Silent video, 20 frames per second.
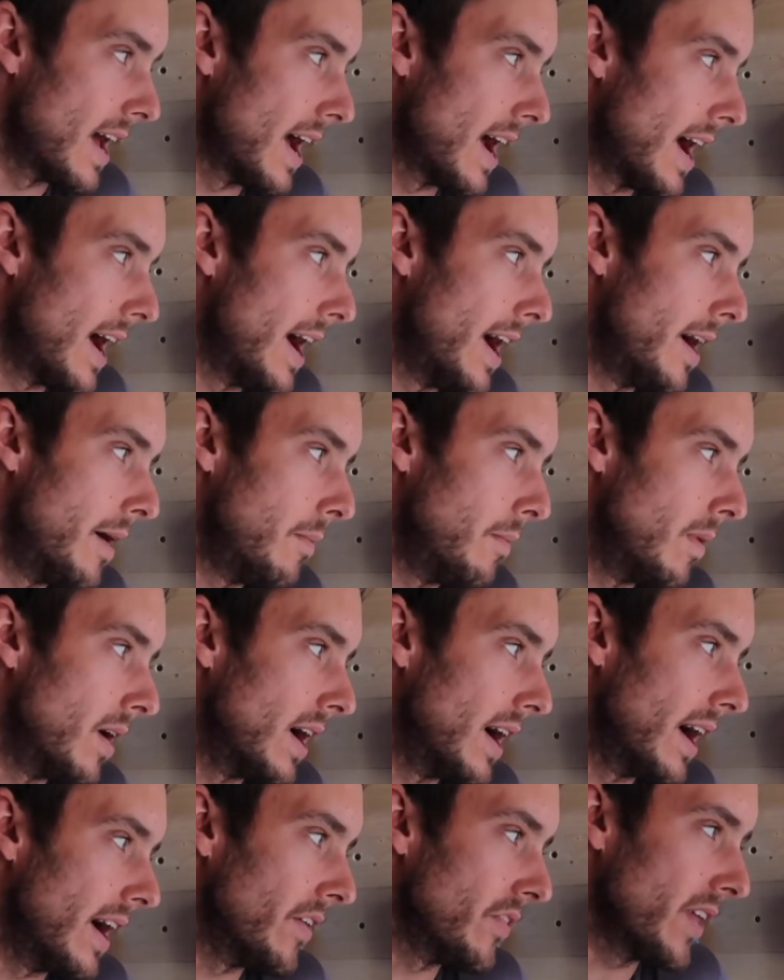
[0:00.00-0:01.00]
And
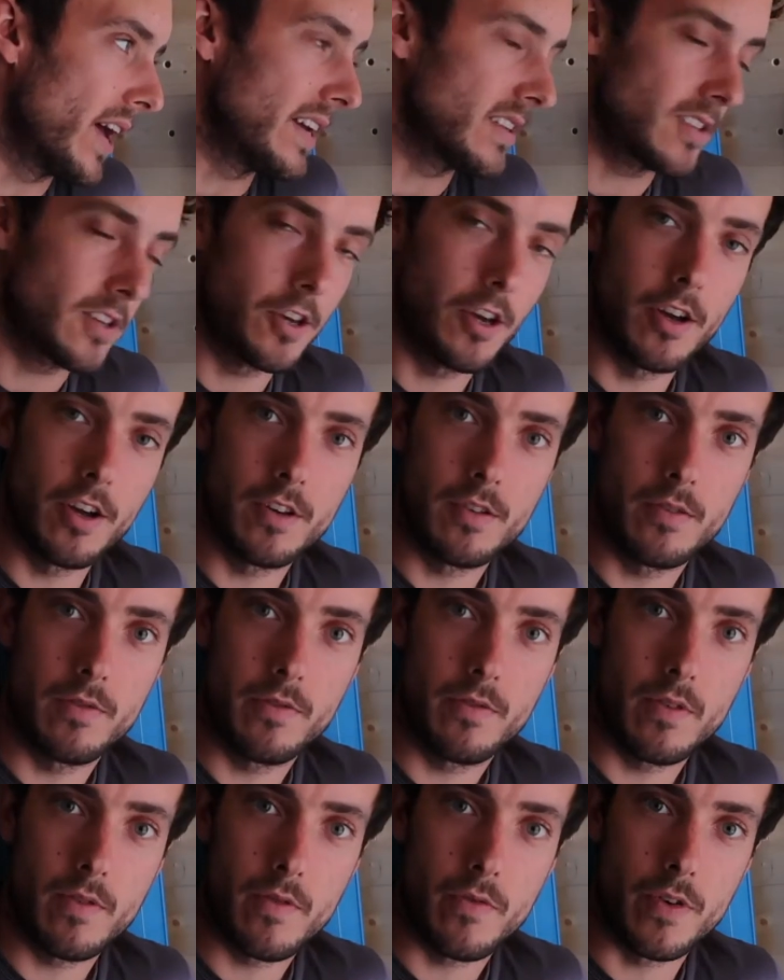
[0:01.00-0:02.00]
that's good
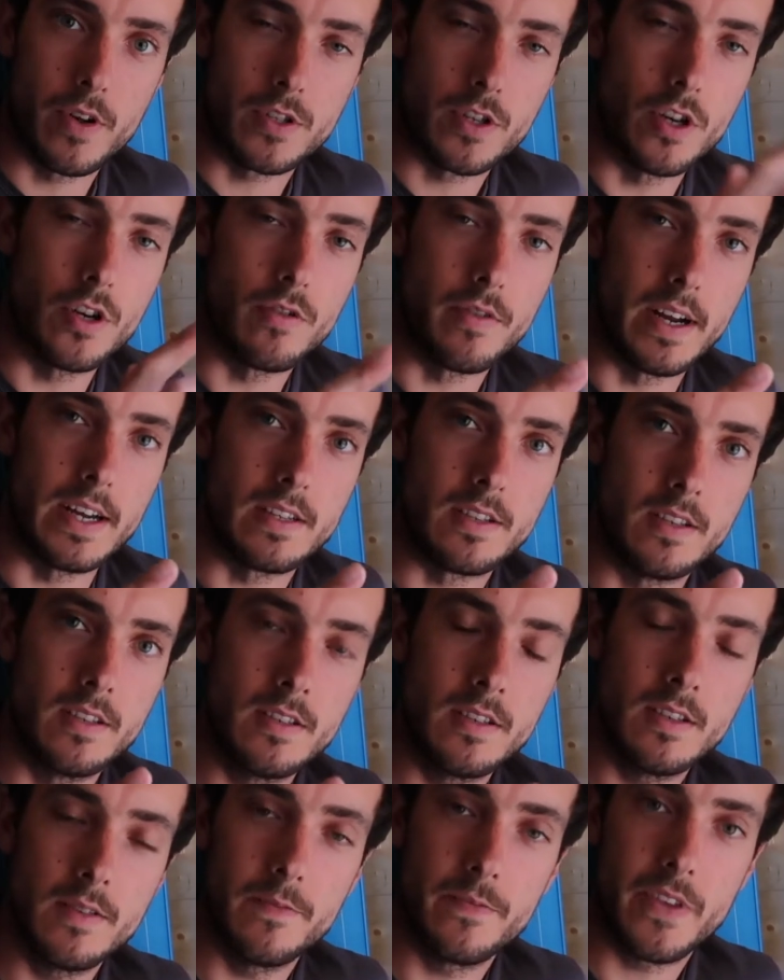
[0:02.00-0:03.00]
for two
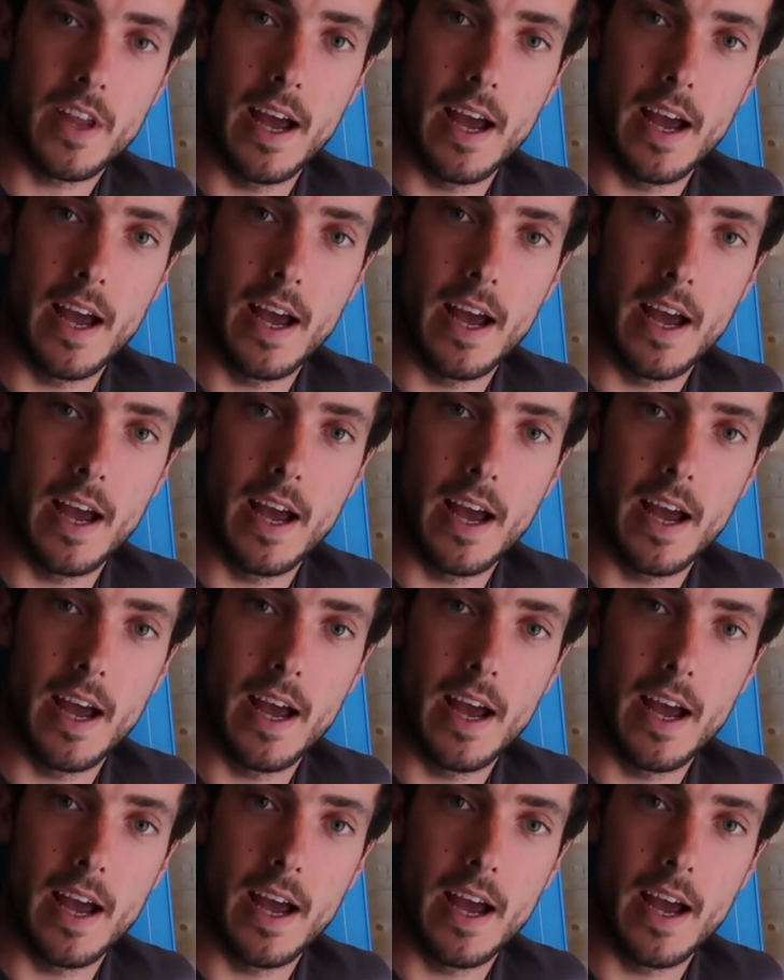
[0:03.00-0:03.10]
reasons.